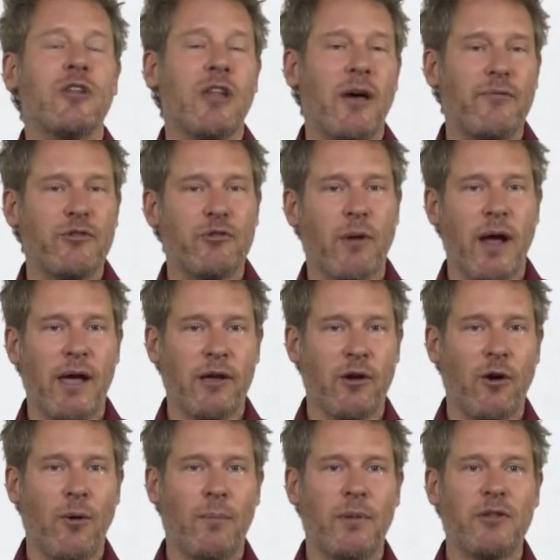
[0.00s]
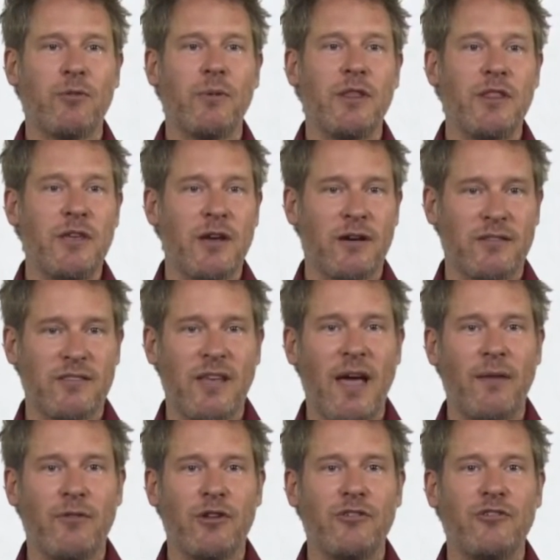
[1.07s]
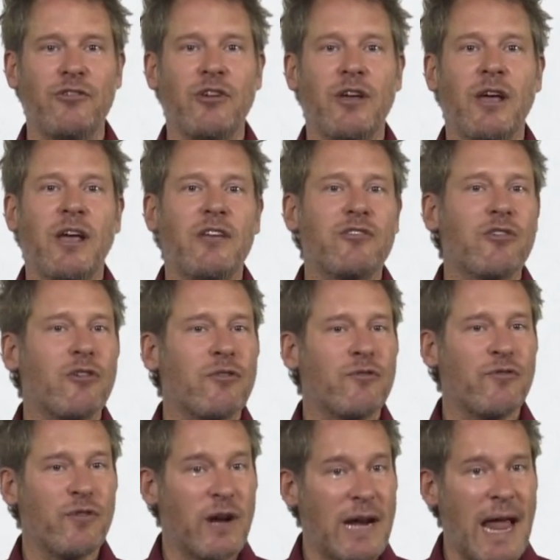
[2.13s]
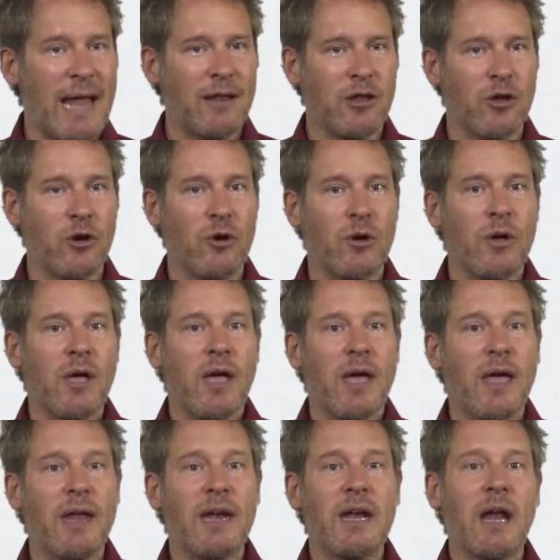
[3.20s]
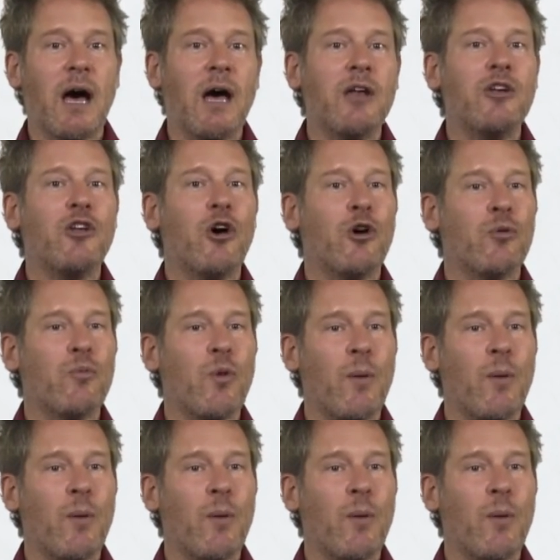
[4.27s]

love triangle between the young savage, a certain Fernando, and an unknown